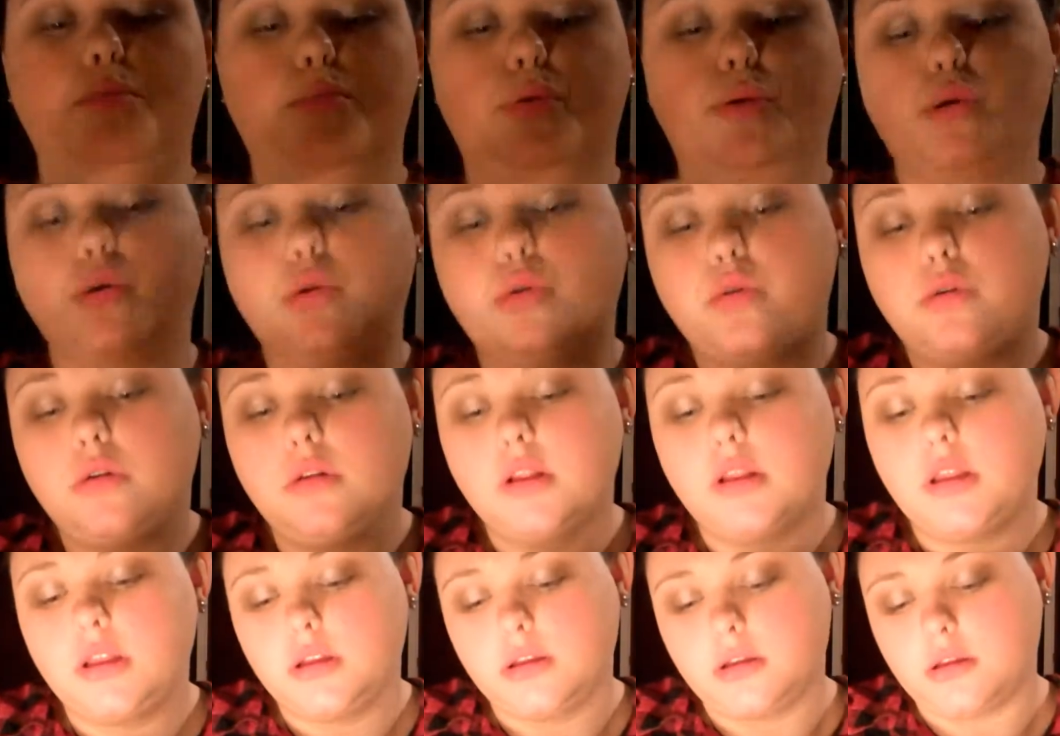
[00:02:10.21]

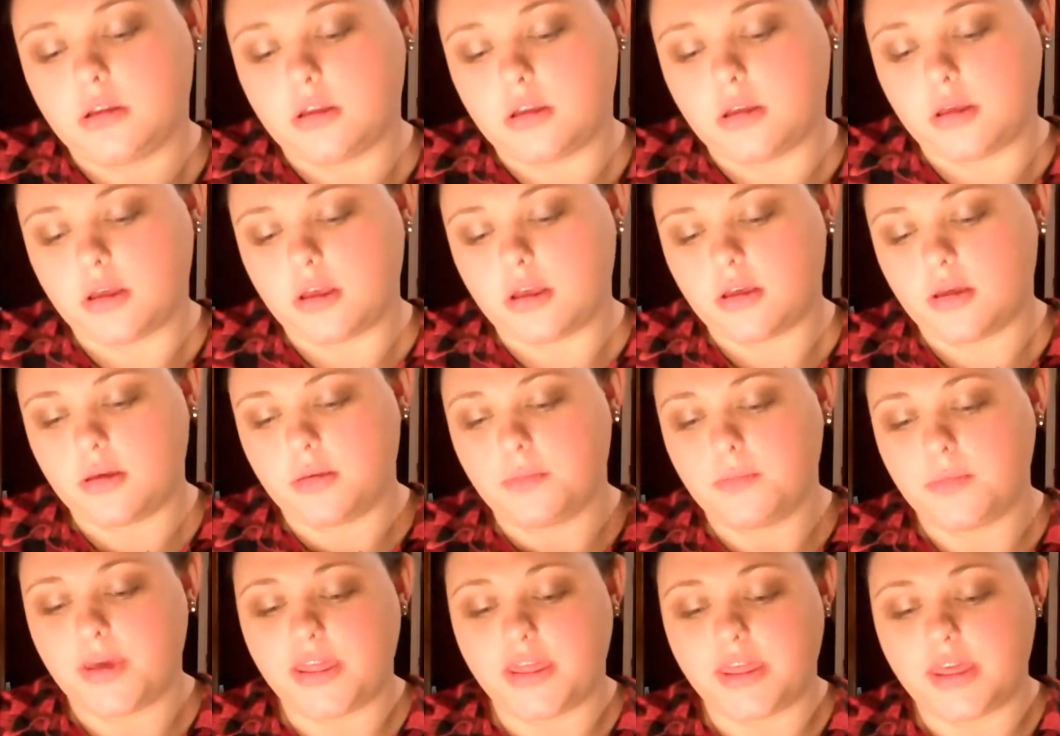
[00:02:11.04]
pull
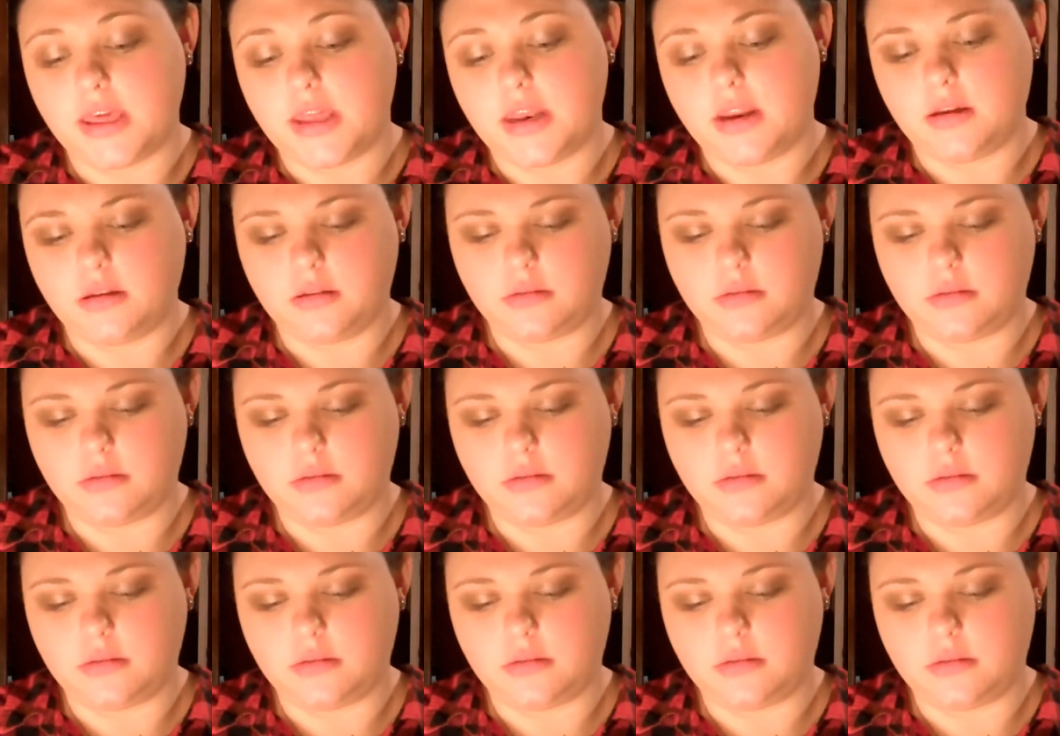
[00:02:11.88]
method,